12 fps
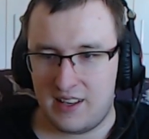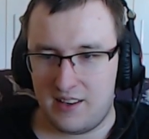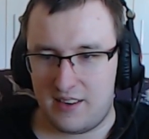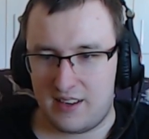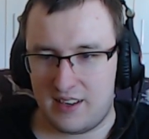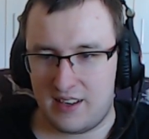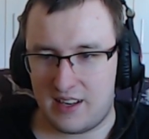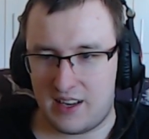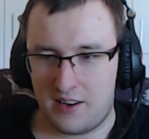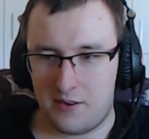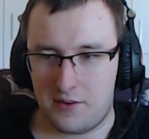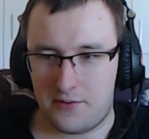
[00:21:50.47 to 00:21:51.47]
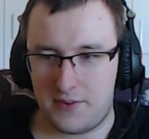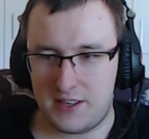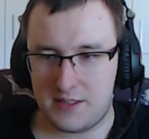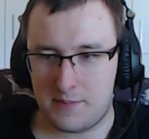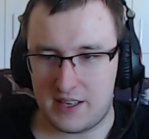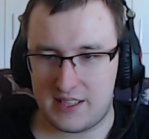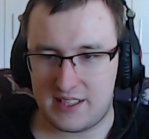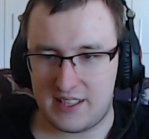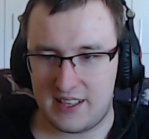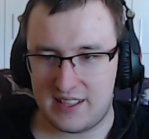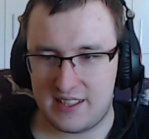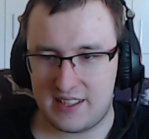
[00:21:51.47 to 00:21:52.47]
Yeah, I know the fizz bus
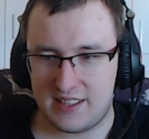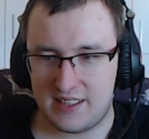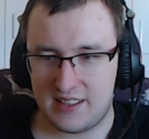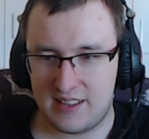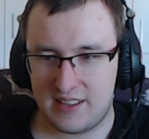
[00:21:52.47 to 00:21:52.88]
test.